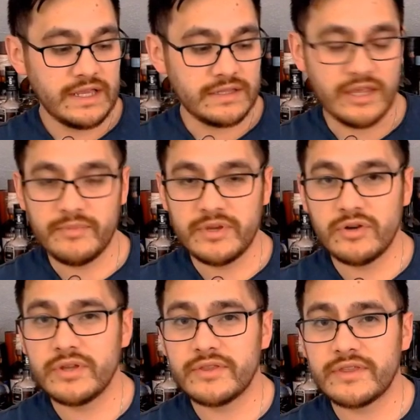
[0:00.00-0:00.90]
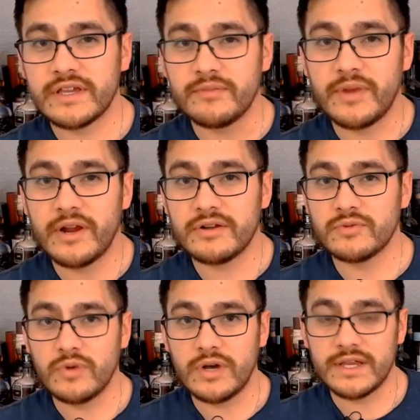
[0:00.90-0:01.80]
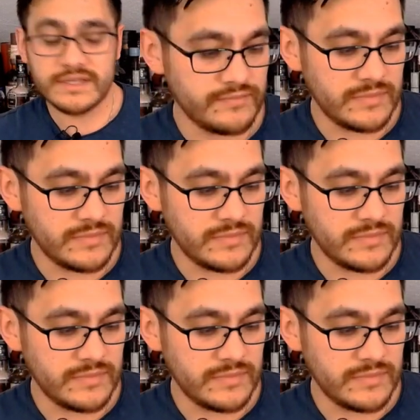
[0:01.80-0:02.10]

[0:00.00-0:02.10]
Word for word: let me know what you think comparison wise.